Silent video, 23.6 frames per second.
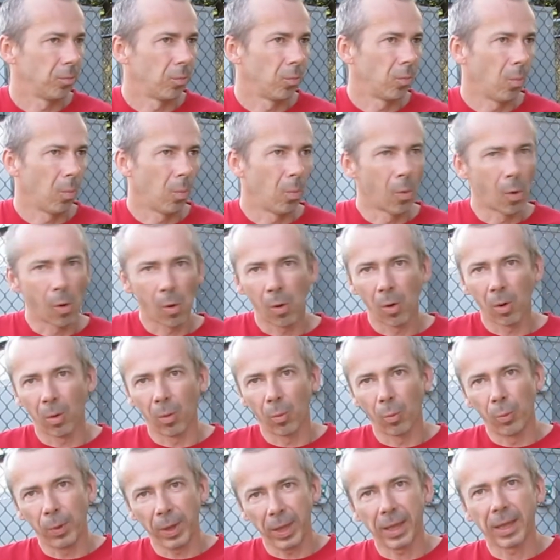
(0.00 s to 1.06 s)
more
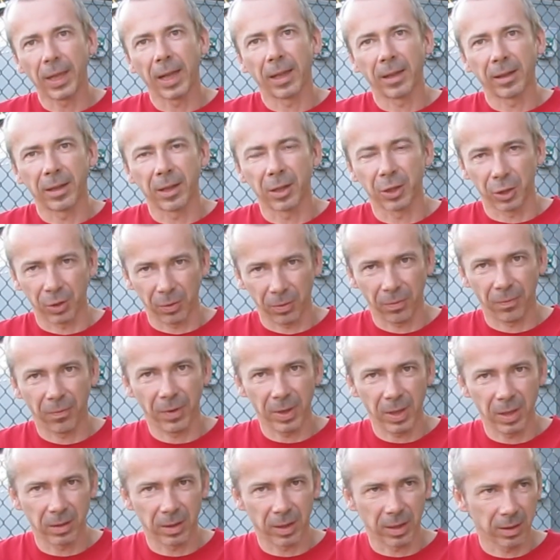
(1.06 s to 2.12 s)
weekendish
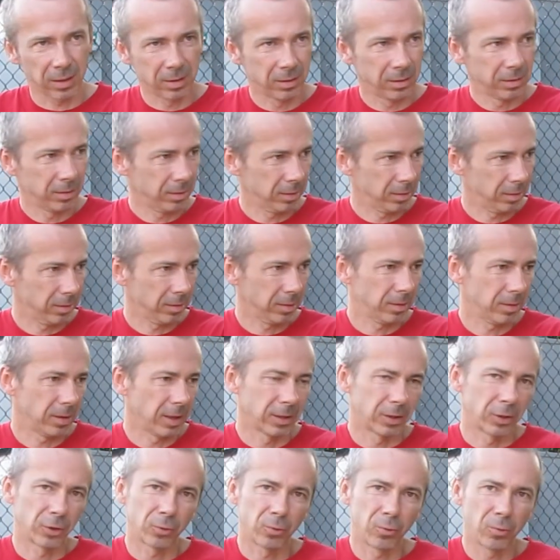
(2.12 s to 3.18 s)
feeling.
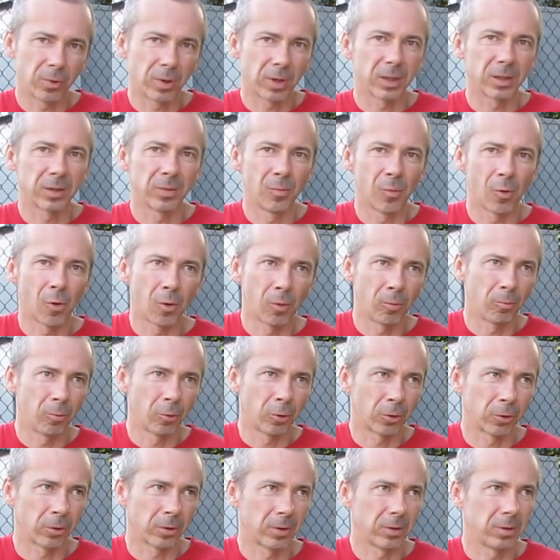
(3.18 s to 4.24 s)
And scooter is more
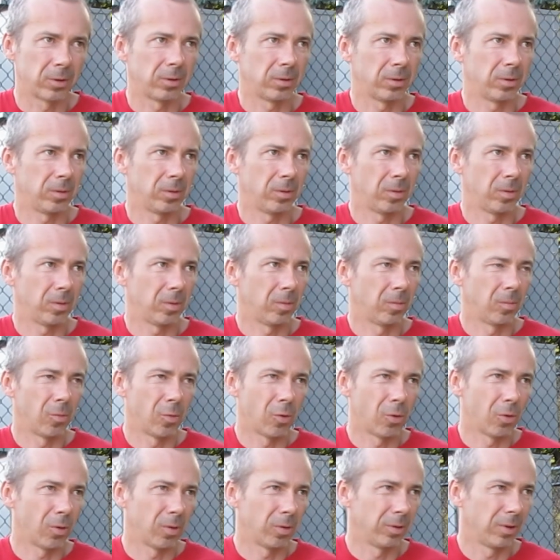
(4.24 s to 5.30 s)
work,
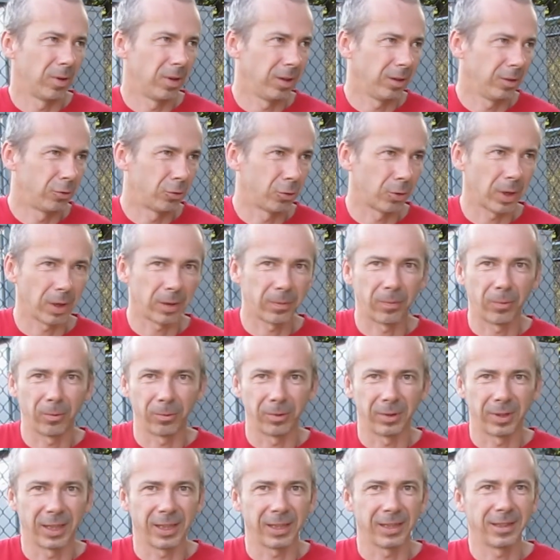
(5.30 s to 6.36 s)
more
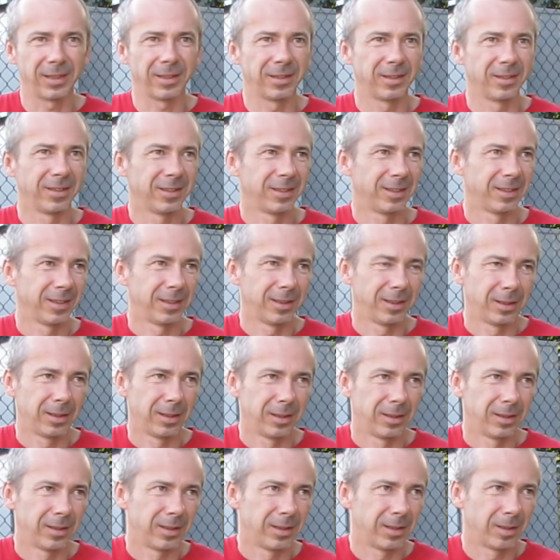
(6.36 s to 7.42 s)
dreadful days,
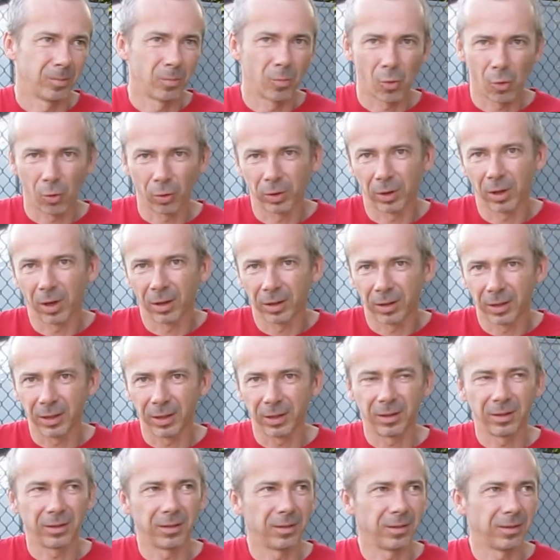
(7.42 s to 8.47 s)
and more
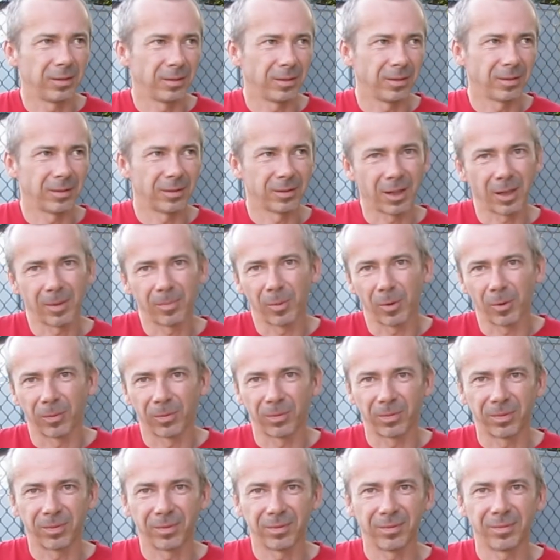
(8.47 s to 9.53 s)
donkey type of
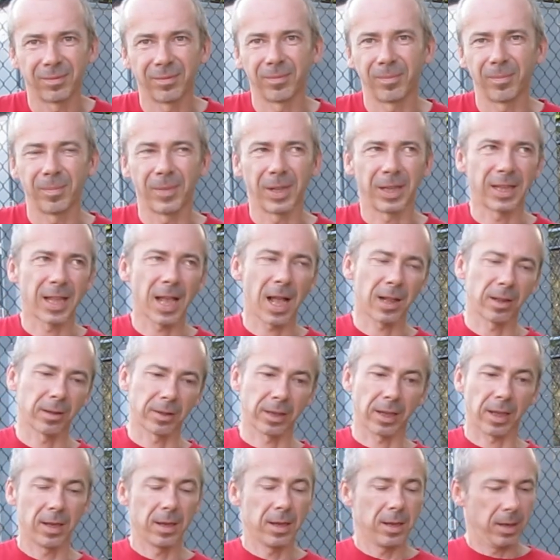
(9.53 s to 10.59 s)

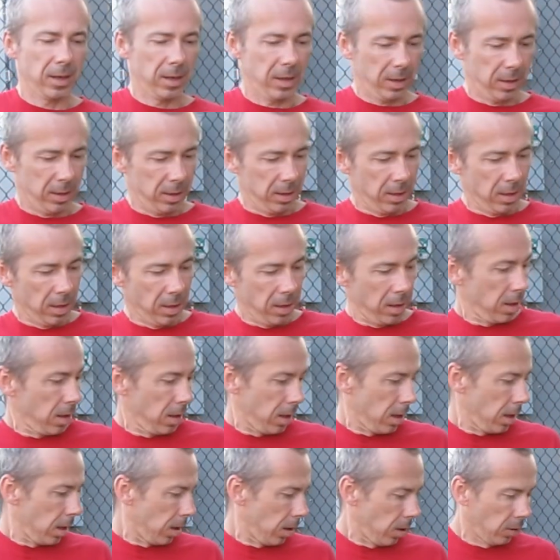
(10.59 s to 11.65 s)
mentality.
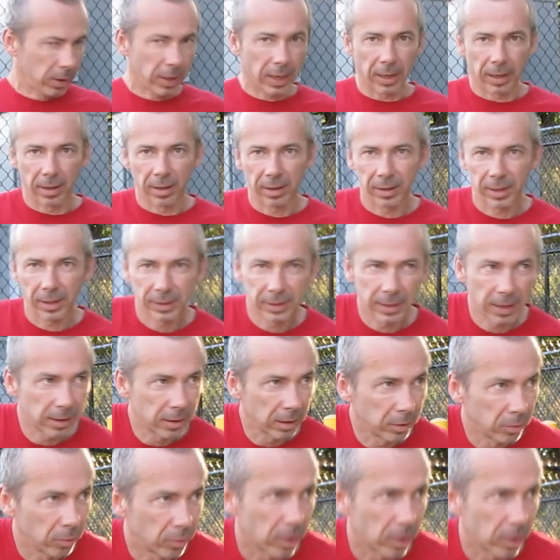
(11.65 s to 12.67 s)
Okay, let's take a look